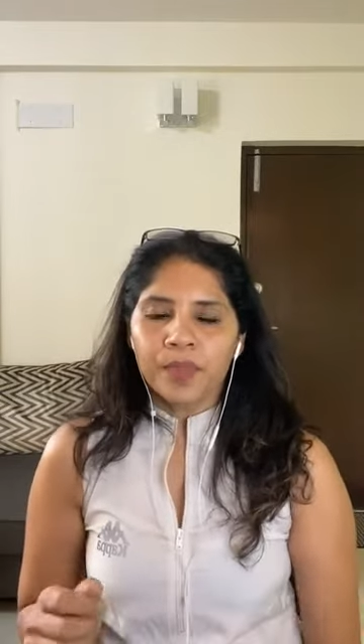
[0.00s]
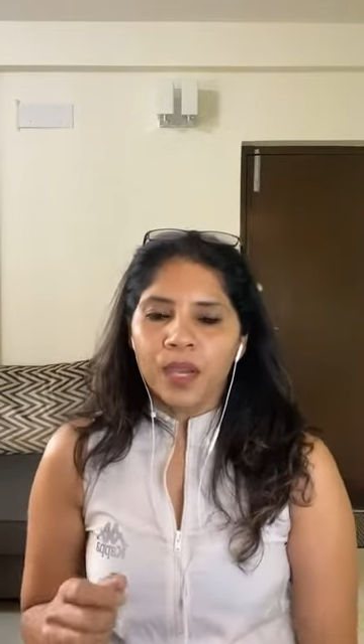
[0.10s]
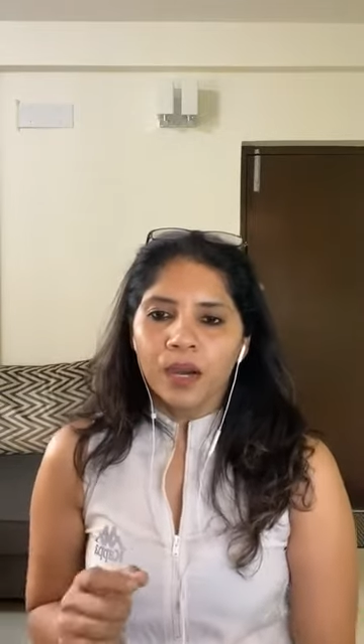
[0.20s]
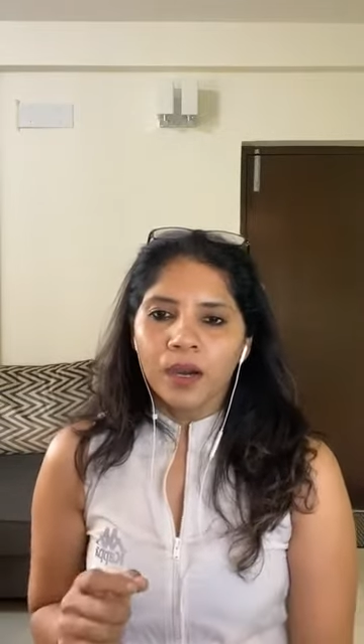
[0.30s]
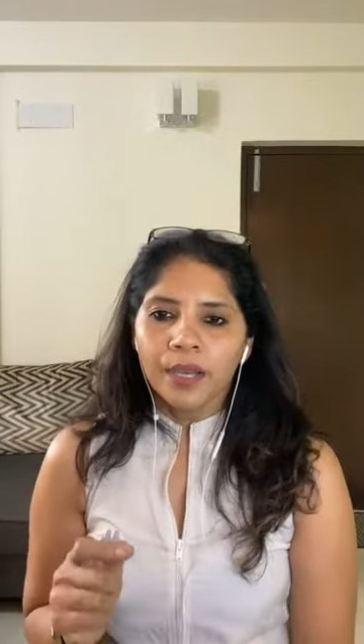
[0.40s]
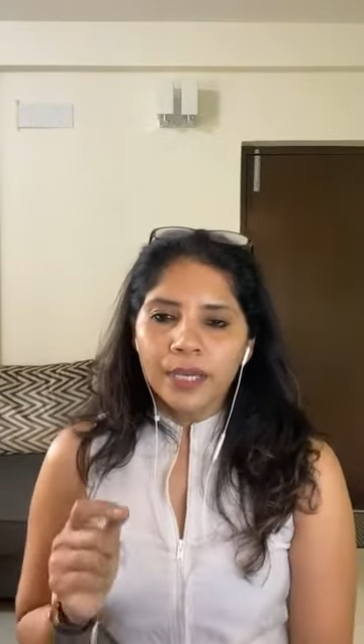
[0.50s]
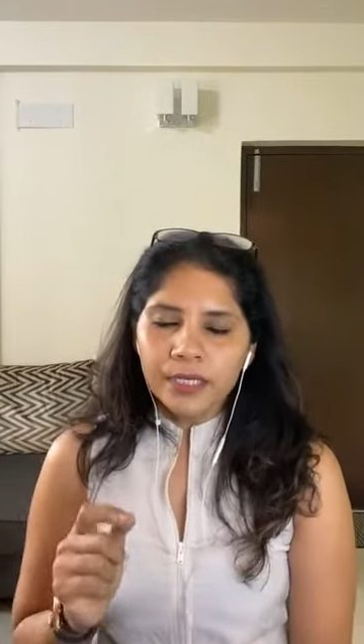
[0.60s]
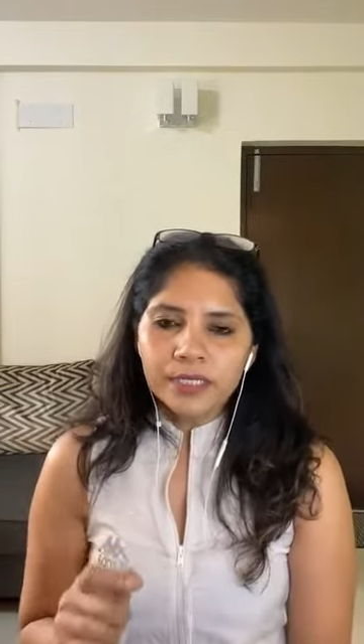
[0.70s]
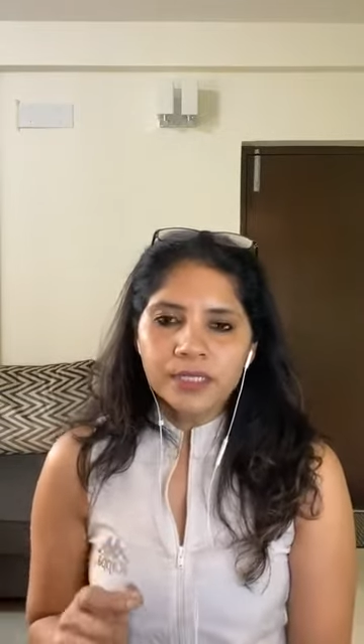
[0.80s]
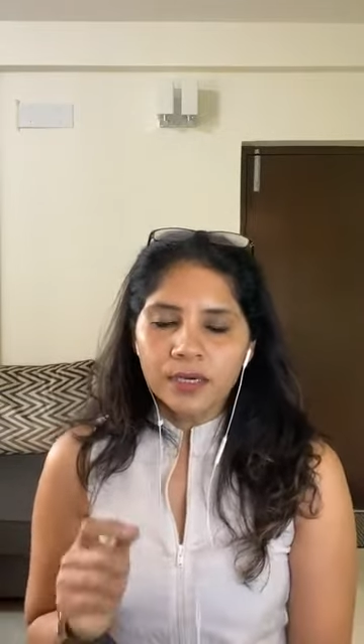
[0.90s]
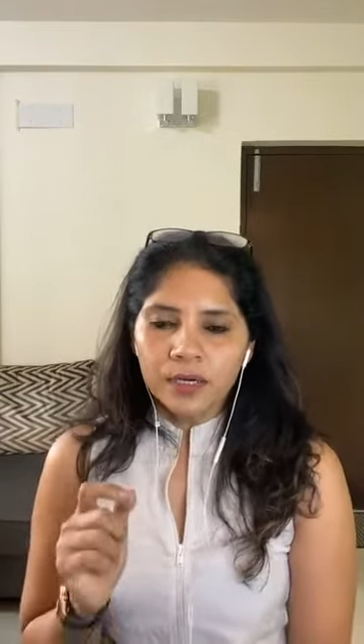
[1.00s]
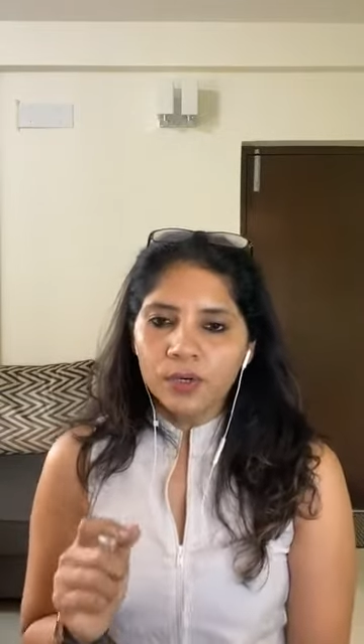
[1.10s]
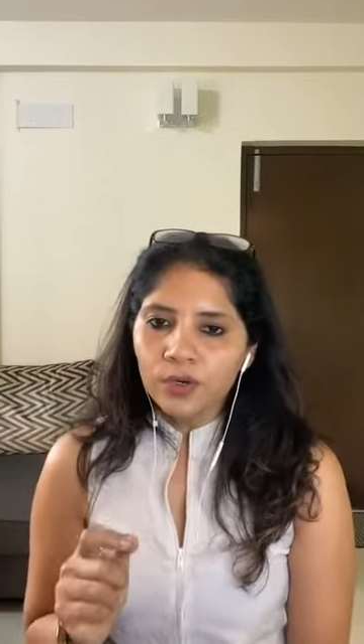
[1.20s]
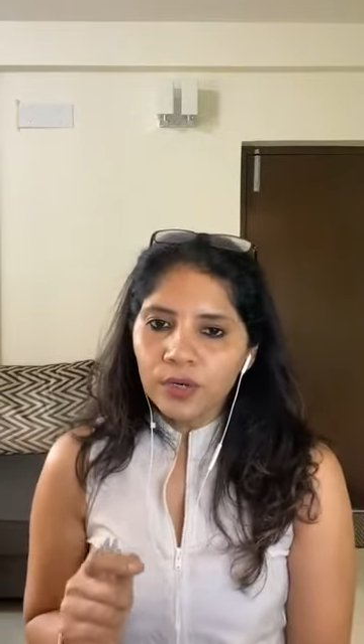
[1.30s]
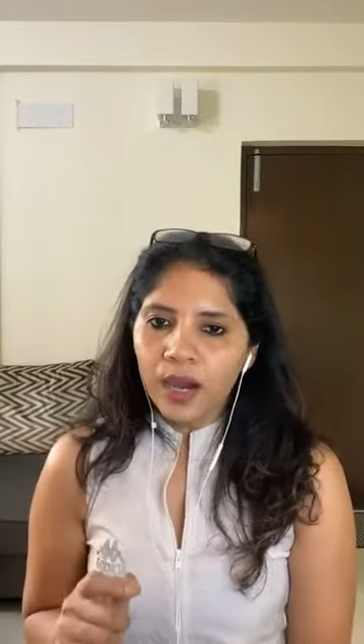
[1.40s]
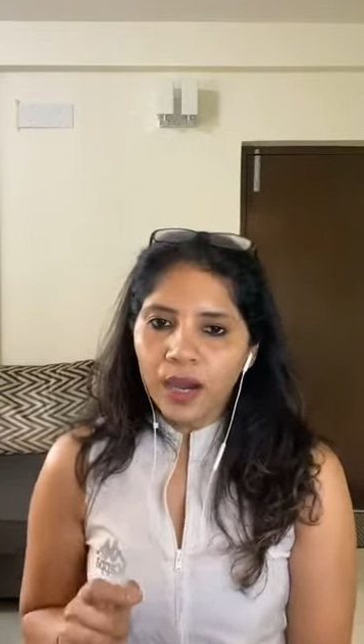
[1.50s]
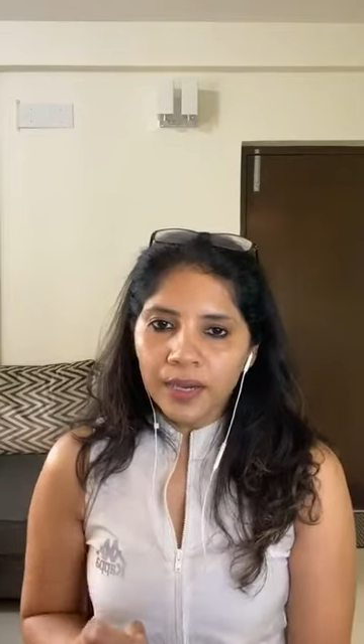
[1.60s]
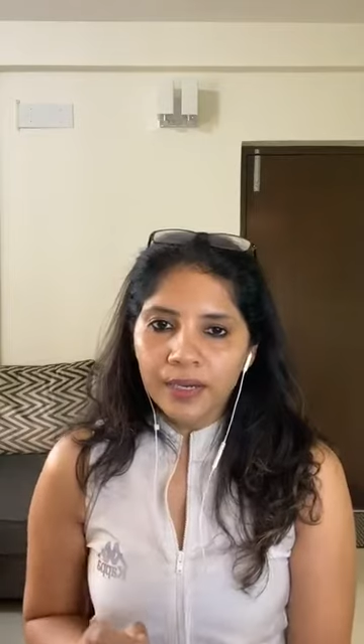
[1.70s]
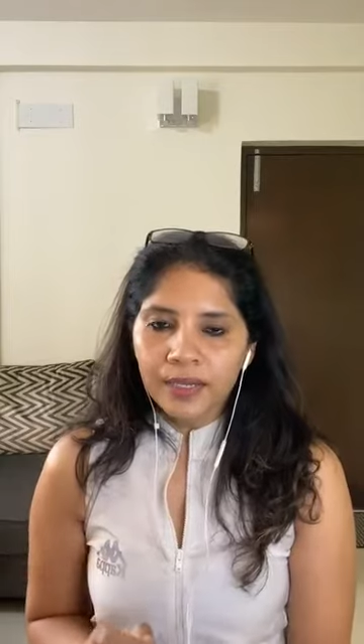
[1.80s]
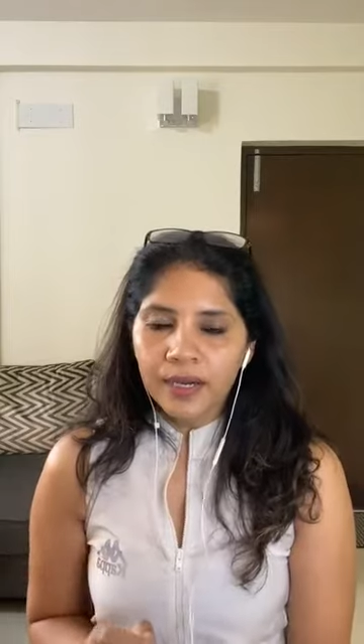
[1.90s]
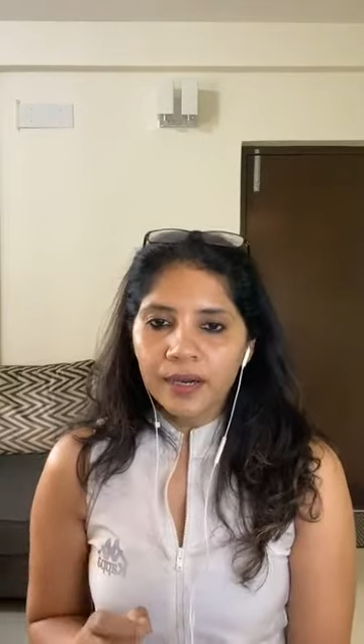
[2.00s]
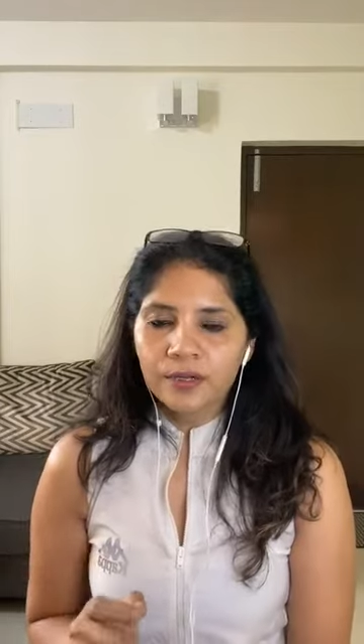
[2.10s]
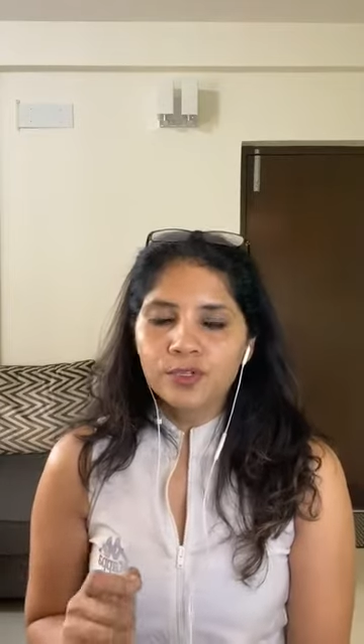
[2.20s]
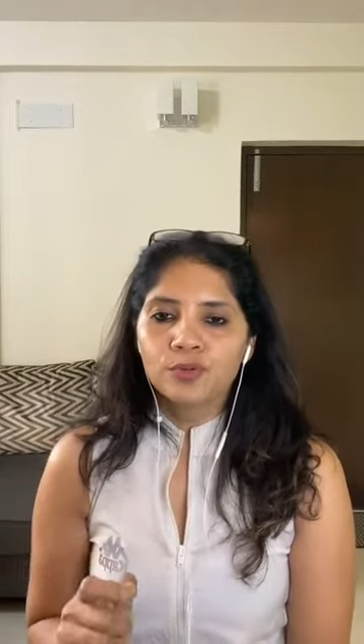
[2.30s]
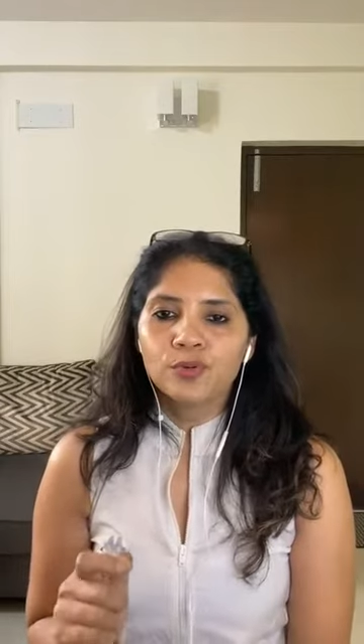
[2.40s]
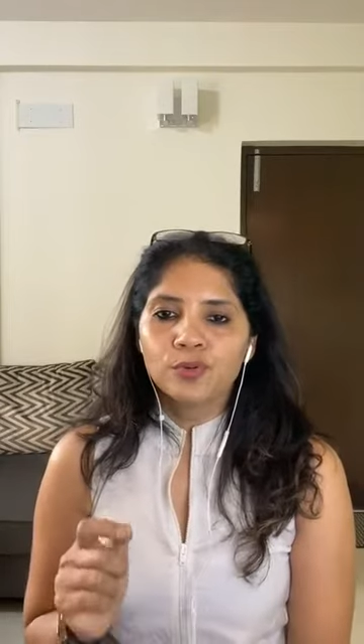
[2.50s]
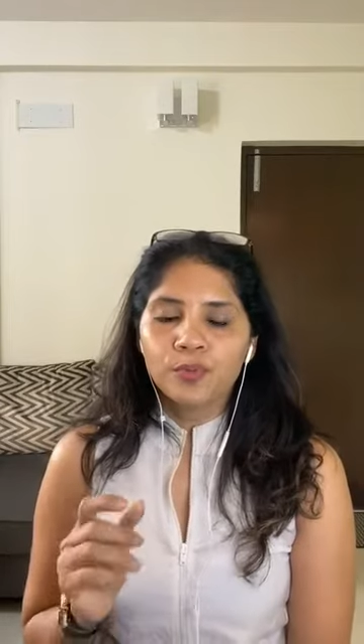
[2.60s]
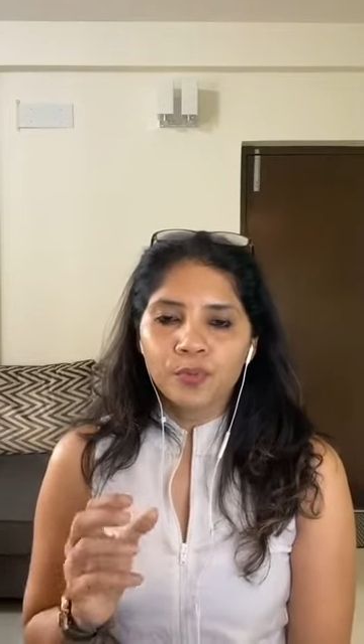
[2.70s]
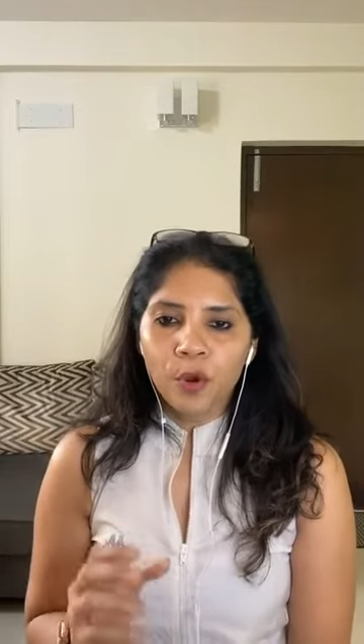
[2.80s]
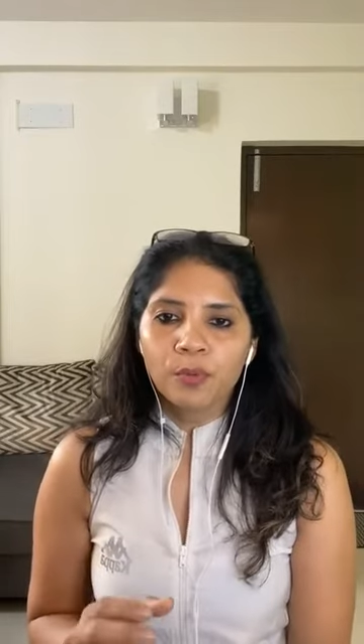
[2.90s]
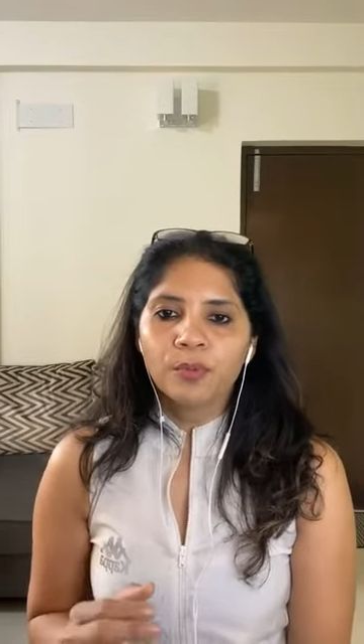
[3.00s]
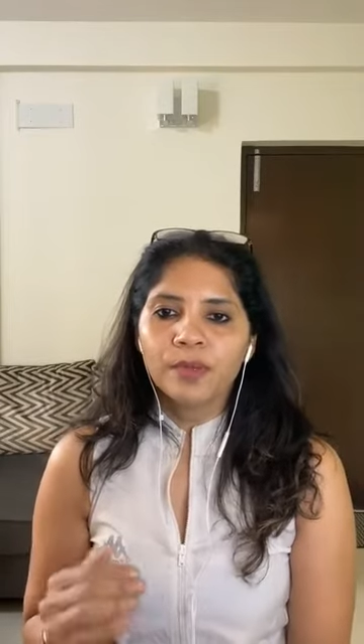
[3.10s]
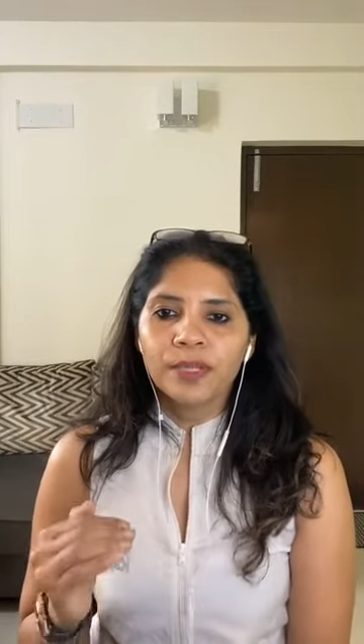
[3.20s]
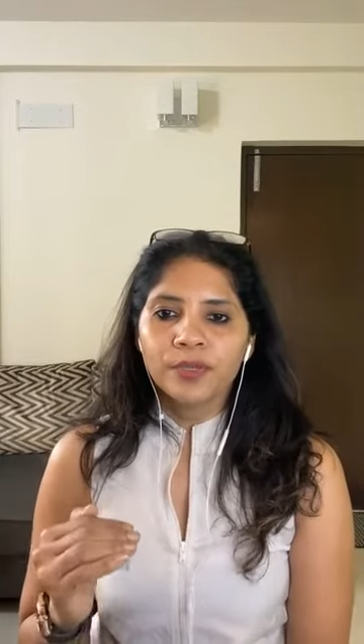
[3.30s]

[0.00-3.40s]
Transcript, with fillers: Uh, it's a good idea to probably,